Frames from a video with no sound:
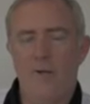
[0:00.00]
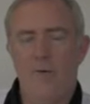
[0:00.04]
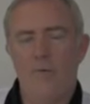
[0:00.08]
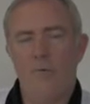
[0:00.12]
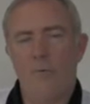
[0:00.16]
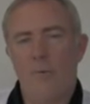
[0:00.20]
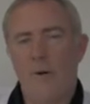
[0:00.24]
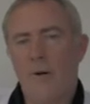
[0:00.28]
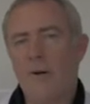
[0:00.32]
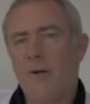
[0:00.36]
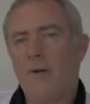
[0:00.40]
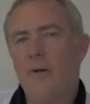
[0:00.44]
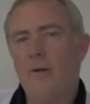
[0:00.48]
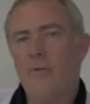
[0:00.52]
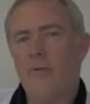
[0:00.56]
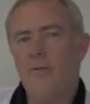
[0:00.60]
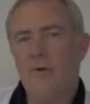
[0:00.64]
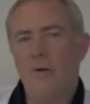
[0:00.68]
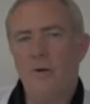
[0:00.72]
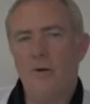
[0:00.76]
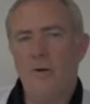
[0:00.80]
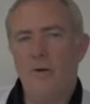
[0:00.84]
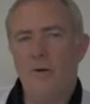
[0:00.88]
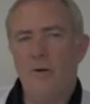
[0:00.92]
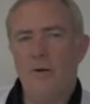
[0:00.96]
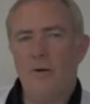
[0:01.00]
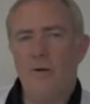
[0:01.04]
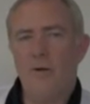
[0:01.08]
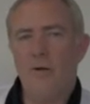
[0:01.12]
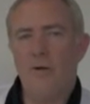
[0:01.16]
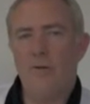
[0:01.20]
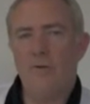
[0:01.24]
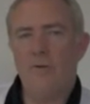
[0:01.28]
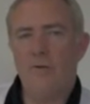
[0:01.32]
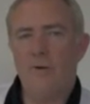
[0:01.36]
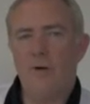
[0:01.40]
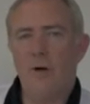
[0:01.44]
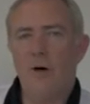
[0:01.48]
So what I'm going to show you
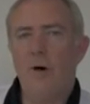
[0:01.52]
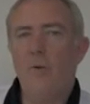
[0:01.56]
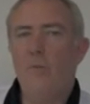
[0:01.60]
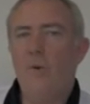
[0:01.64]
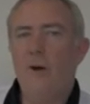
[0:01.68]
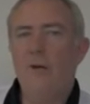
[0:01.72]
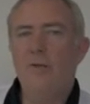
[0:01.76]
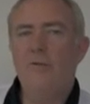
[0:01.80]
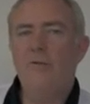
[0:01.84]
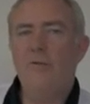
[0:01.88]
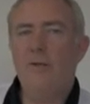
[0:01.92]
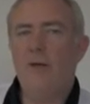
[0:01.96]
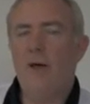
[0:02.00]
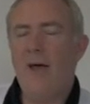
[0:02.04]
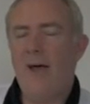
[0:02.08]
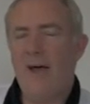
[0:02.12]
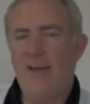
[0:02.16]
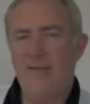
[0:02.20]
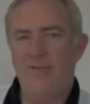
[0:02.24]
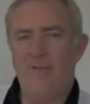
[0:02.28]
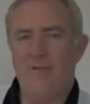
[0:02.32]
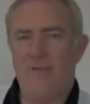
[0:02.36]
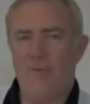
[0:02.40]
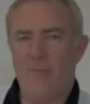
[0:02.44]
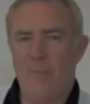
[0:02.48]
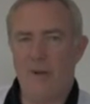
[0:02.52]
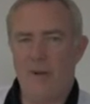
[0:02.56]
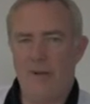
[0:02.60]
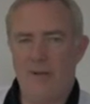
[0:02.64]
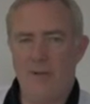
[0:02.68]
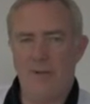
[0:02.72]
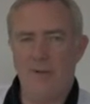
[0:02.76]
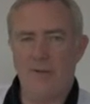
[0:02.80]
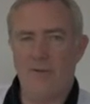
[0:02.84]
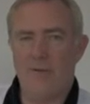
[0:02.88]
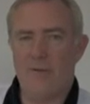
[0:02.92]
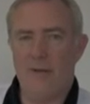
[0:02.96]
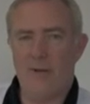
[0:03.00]
is a way to
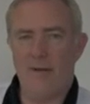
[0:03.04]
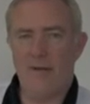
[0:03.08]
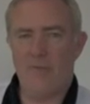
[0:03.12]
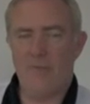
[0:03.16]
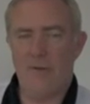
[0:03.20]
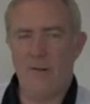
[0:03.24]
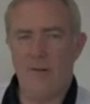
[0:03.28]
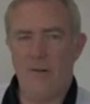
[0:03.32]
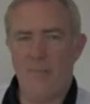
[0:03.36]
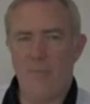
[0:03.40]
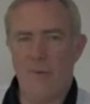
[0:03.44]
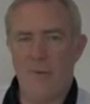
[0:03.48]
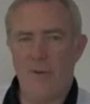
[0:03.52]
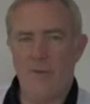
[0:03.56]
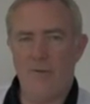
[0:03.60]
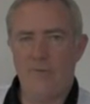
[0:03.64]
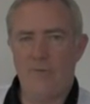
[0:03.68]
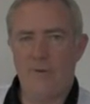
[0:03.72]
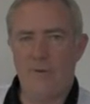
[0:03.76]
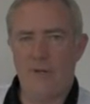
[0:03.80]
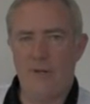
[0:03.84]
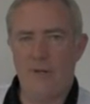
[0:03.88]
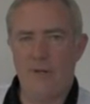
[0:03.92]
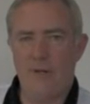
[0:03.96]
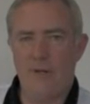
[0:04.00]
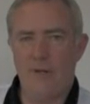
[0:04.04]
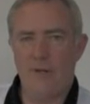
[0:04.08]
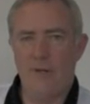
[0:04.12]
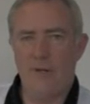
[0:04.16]
estimate your tax liability.